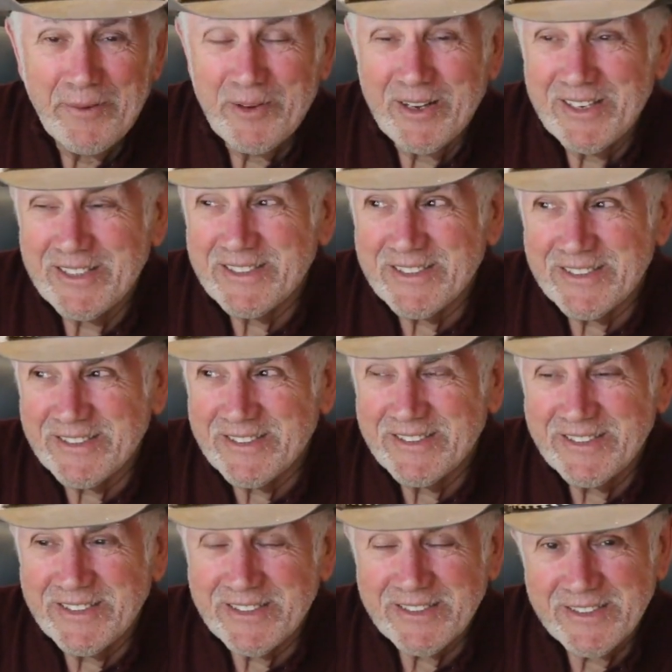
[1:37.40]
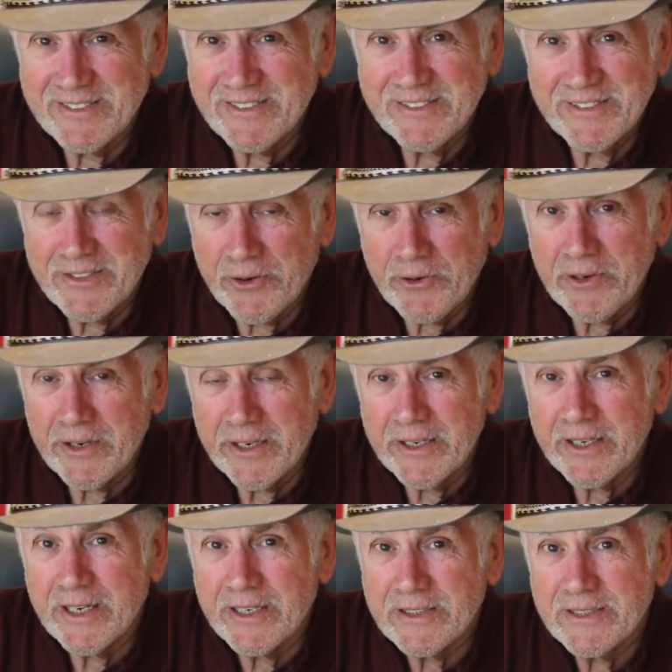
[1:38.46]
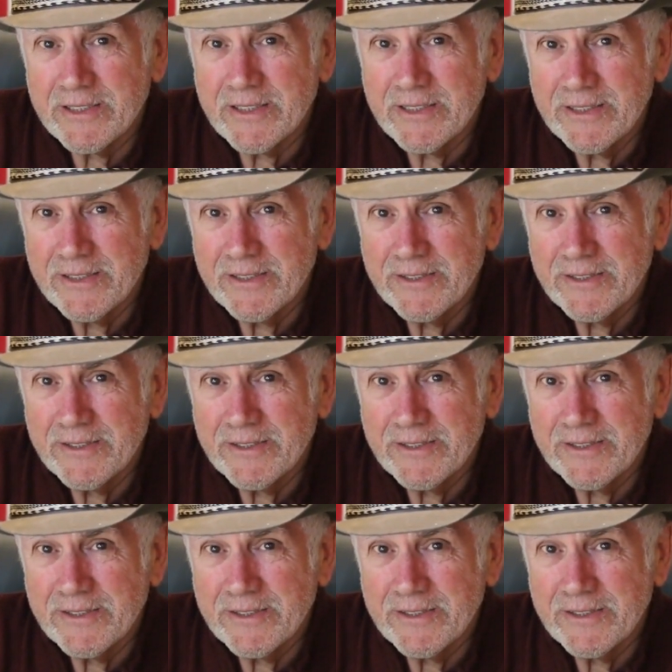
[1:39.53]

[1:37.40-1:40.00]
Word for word: I mean, this is just totally nuts.